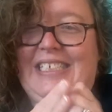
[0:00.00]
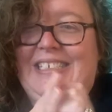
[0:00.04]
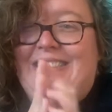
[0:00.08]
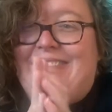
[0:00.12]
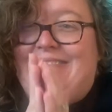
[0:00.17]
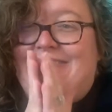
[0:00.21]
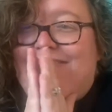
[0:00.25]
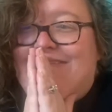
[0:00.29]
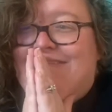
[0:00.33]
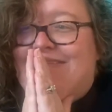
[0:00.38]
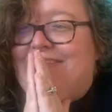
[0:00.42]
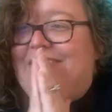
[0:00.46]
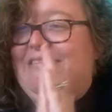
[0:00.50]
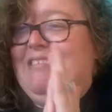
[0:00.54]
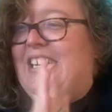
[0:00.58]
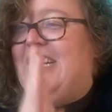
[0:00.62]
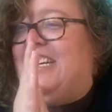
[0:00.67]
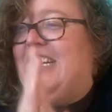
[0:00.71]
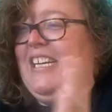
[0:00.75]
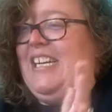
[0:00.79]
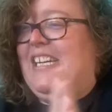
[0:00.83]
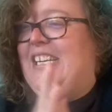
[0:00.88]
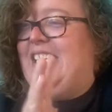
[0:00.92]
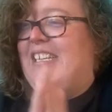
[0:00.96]
Oh,
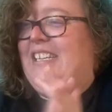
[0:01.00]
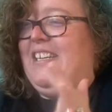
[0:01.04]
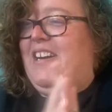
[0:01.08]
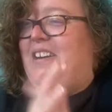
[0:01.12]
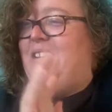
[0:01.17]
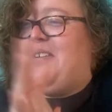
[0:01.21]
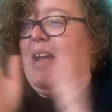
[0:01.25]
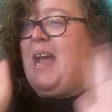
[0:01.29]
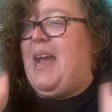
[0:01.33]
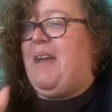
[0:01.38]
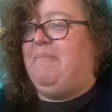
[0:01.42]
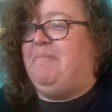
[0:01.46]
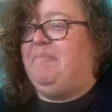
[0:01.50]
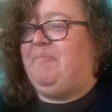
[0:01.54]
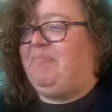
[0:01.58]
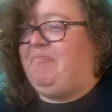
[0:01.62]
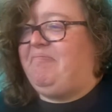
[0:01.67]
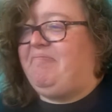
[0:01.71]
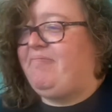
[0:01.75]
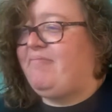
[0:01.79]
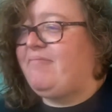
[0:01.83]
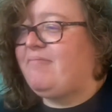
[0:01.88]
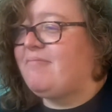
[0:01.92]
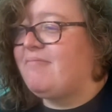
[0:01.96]
okay.
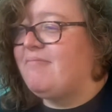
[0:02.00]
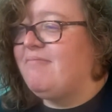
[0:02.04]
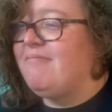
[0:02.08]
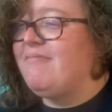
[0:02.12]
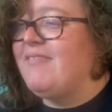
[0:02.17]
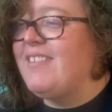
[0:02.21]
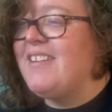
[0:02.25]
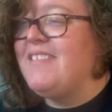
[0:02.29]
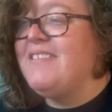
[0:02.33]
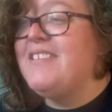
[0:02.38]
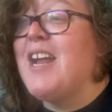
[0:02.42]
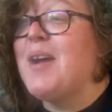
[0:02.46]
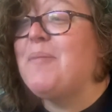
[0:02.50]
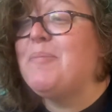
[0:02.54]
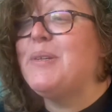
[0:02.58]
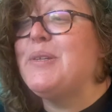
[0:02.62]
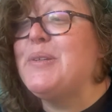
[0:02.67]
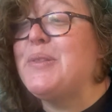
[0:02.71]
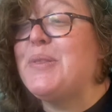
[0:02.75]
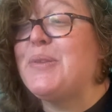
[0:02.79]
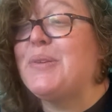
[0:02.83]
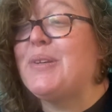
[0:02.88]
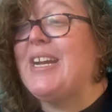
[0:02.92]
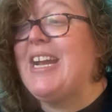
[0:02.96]
Number
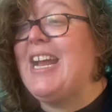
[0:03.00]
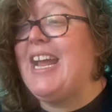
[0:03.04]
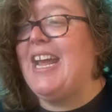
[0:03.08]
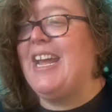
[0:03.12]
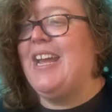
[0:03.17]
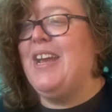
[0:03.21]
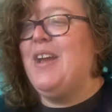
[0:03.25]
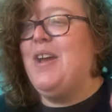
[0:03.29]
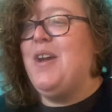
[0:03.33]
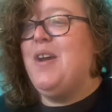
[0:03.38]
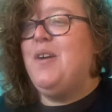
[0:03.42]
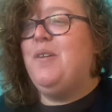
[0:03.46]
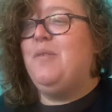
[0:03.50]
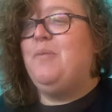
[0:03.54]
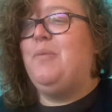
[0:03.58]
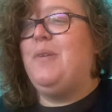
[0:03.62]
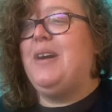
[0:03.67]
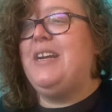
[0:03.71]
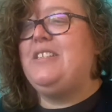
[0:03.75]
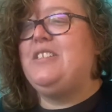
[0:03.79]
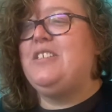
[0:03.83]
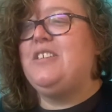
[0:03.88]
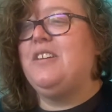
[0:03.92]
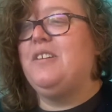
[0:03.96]
three,
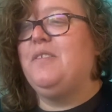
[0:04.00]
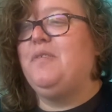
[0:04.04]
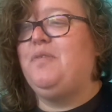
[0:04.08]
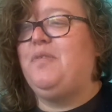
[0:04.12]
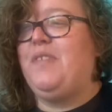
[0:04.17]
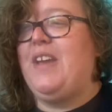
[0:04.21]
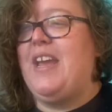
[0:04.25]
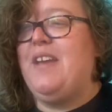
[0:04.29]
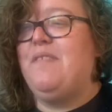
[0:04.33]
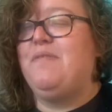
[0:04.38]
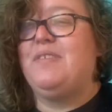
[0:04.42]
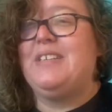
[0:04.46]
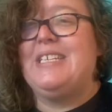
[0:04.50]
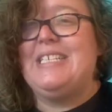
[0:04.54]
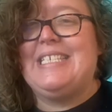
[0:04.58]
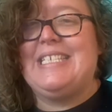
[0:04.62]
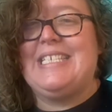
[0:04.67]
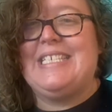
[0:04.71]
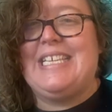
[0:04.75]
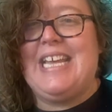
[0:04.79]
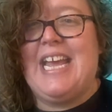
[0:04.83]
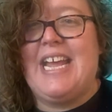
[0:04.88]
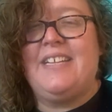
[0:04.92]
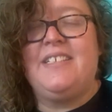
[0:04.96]
what's your favorite
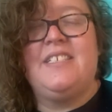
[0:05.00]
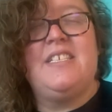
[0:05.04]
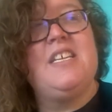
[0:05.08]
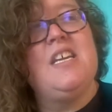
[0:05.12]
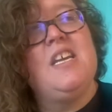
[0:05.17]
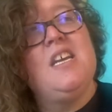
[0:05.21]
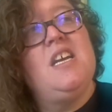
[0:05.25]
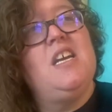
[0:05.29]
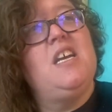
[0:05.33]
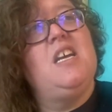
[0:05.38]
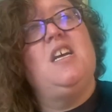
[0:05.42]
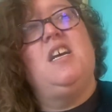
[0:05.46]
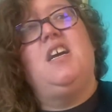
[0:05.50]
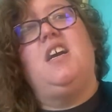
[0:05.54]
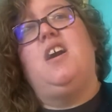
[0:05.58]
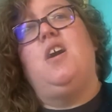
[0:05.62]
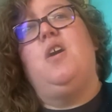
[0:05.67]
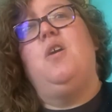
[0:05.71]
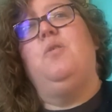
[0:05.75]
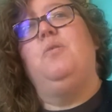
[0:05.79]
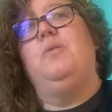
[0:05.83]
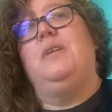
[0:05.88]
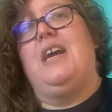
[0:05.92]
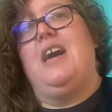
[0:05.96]
scent?
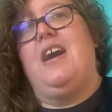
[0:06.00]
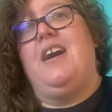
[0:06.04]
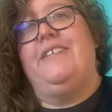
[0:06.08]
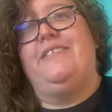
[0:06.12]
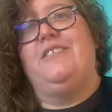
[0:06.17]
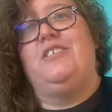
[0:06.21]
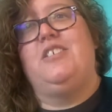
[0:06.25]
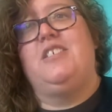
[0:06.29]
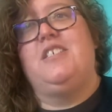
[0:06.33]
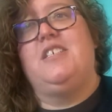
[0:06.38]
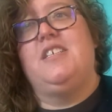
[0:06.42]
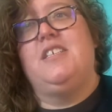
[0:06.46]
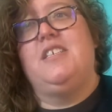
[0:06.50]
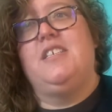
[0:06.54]
Oh gosh.